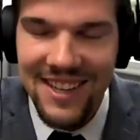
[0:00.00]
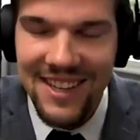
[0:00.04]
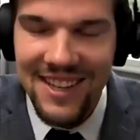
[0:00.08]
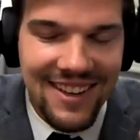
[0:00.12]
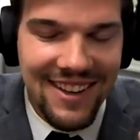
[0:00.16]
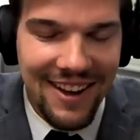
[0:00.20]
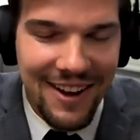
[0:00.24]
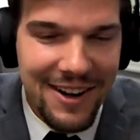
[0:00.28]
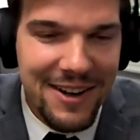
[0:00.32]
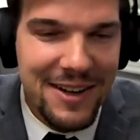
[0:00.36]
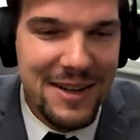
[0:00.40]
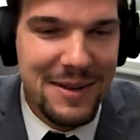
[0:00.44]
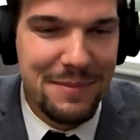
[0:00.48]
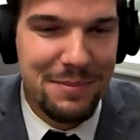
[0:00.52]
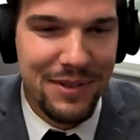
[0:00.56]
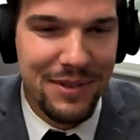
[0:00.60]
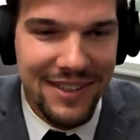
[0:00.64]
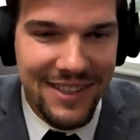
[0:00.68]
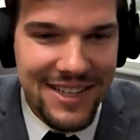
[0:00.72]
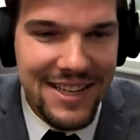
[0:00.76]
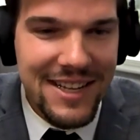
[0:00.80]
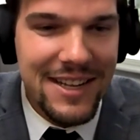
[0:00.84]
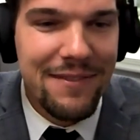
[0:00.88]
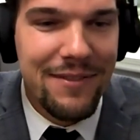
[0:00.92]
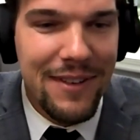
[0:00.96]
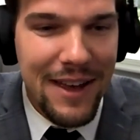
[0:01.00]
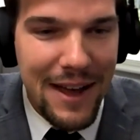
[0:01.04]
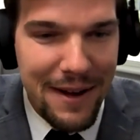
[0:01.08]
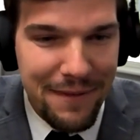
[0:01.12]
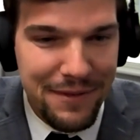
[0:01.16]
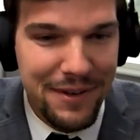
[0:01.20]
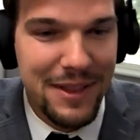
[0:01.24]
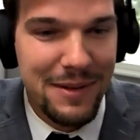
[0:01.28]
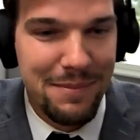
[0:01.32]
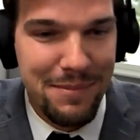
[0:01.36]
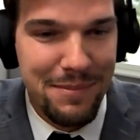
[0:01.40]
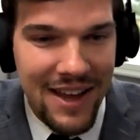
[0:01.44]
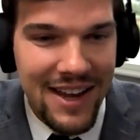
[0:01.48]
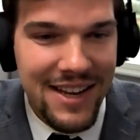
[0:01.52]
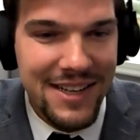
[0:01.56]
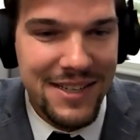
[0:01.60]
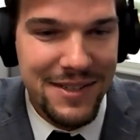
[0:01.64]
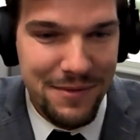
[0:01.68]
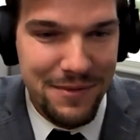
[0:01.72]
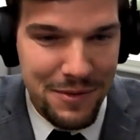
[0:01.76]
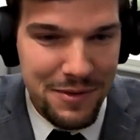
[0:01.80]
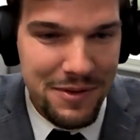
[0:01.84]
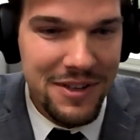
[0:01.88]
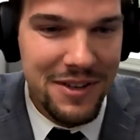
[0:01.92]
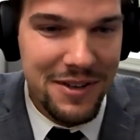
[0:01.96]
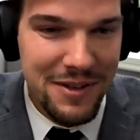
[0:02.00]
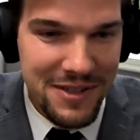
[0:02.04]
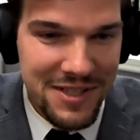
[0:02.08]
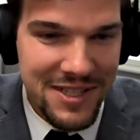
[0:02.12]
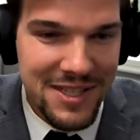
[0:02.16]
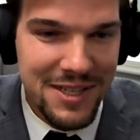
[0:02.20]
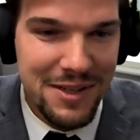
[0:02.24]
hard to believe after the past few years